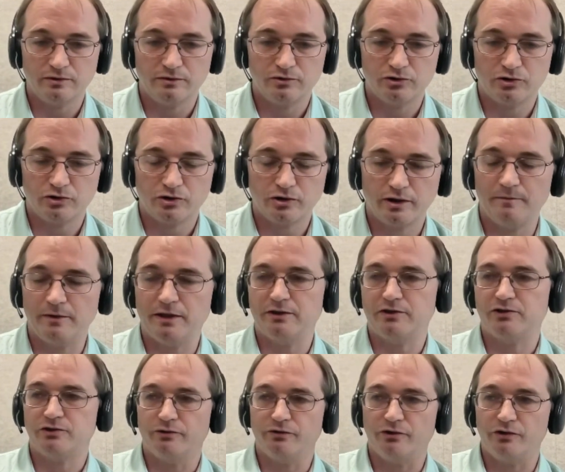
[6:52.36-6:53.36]
try and make
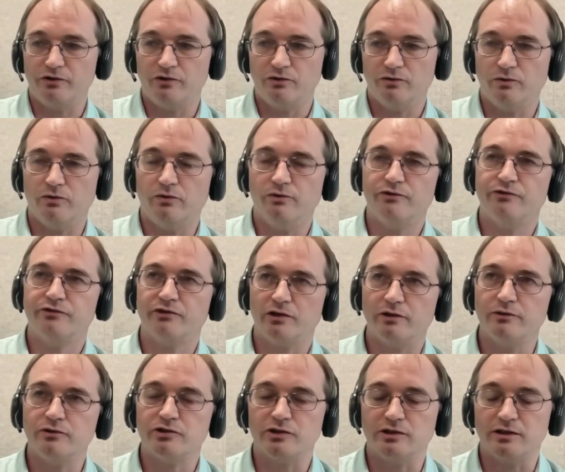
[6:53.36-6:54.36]
sure that your
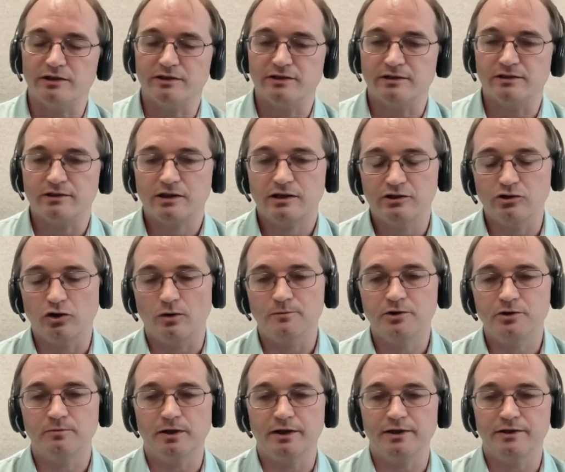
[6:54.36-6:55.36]
solution is
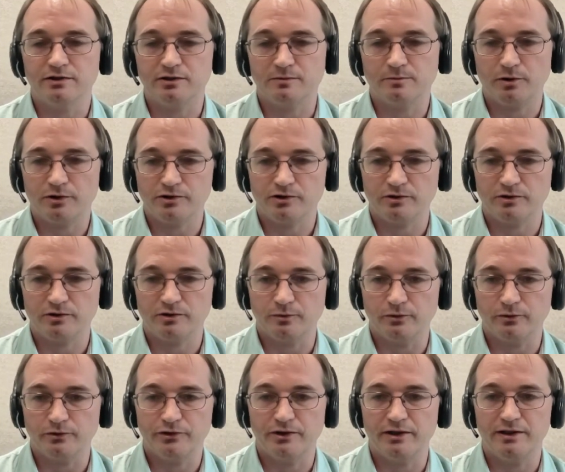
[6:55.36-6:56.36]
optimized as possible
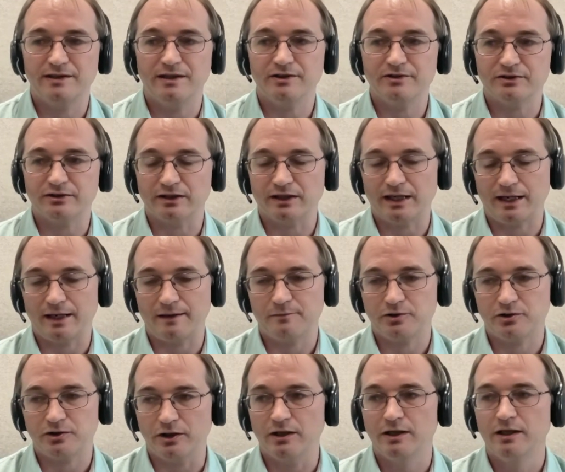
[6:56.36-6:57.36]
so that it doesn't
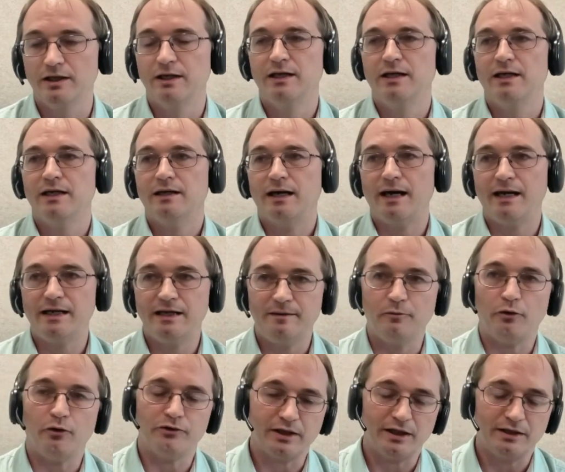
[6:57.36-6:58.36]
capture any
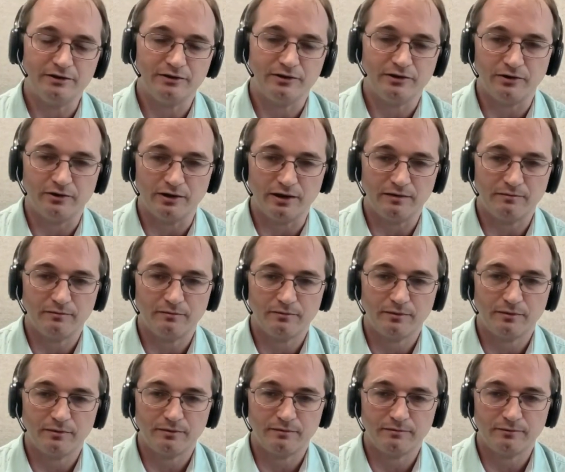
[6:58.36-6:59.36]
more data than it
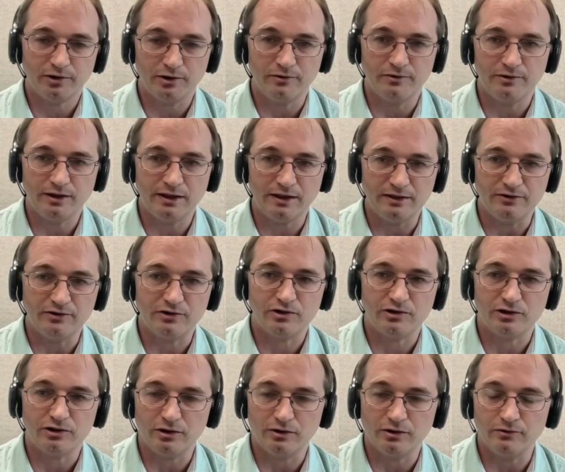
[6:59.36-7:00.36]
needs to
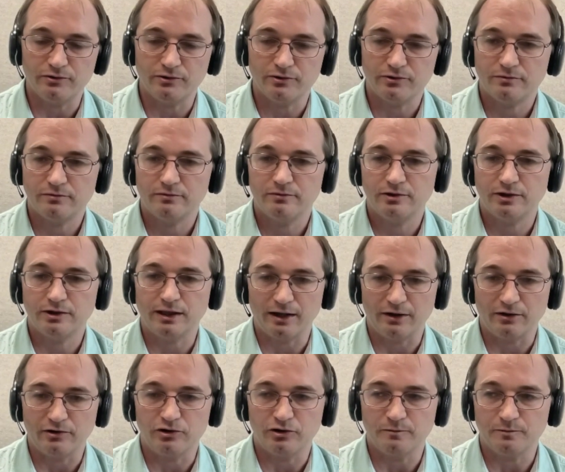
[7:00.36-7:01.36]
use to get
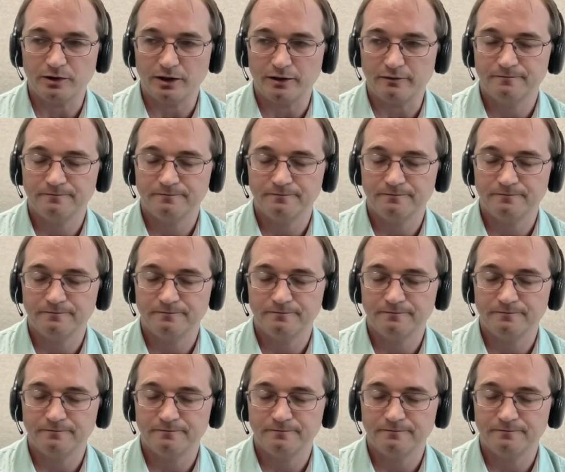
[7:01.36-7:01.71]
the job done.